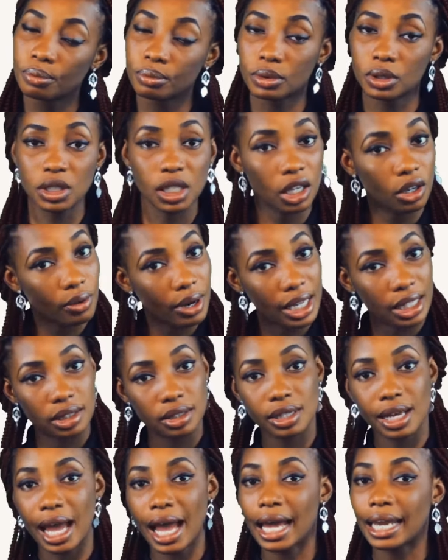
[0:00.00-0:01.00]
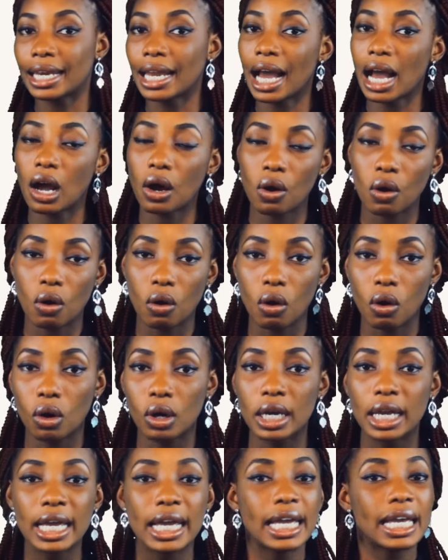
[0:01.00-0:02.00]
cigarettes and
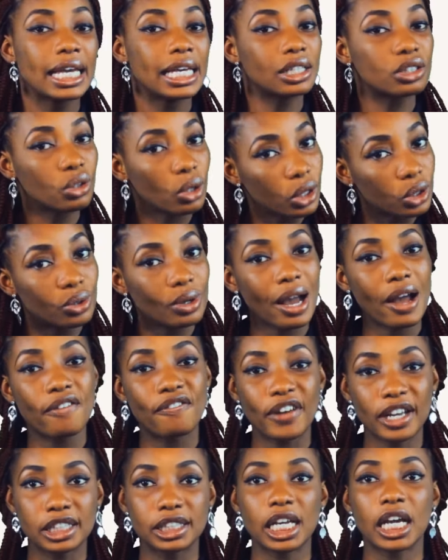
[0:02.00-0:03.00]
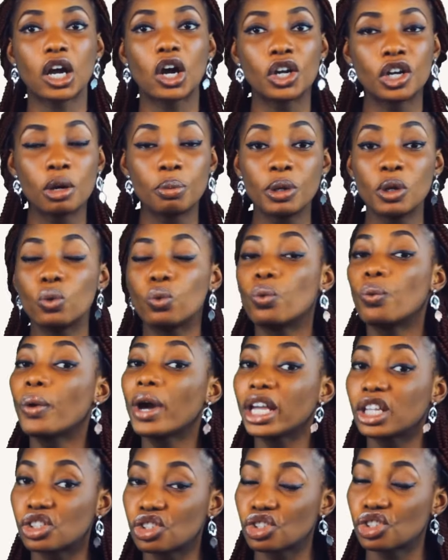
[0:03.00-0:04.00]
alcohol is going to affect the economy,
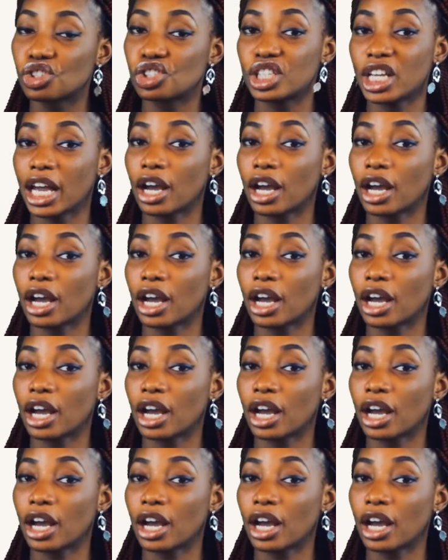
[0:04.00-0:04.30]
which the